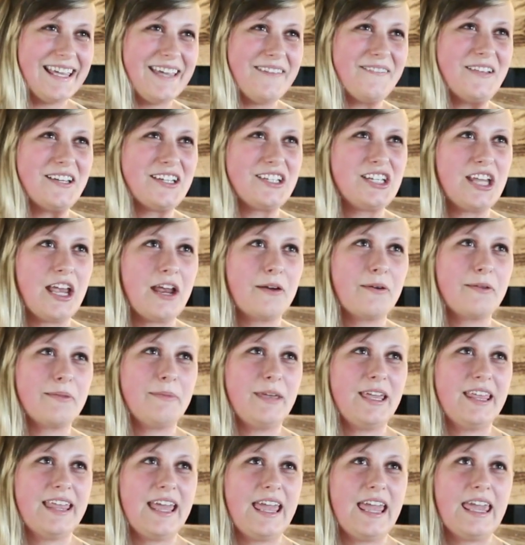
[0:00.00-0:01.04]
even shared with
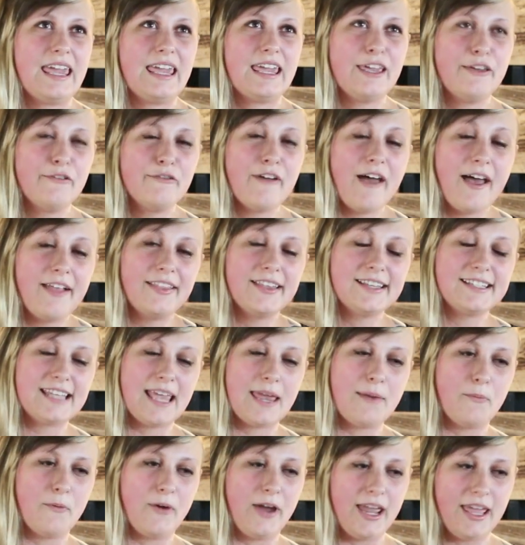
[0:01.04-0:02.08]
me that he felt the
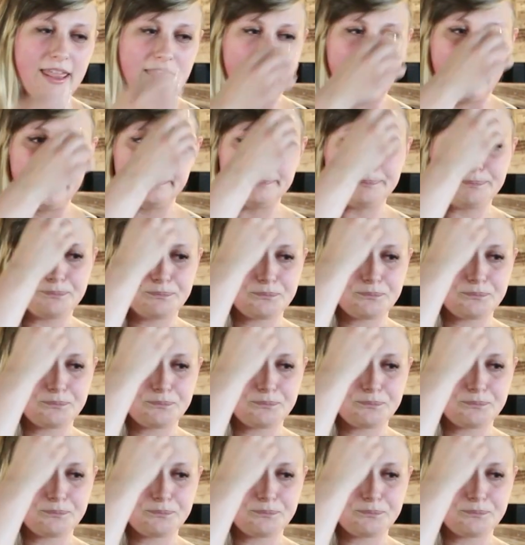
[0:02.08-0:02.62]
same way, that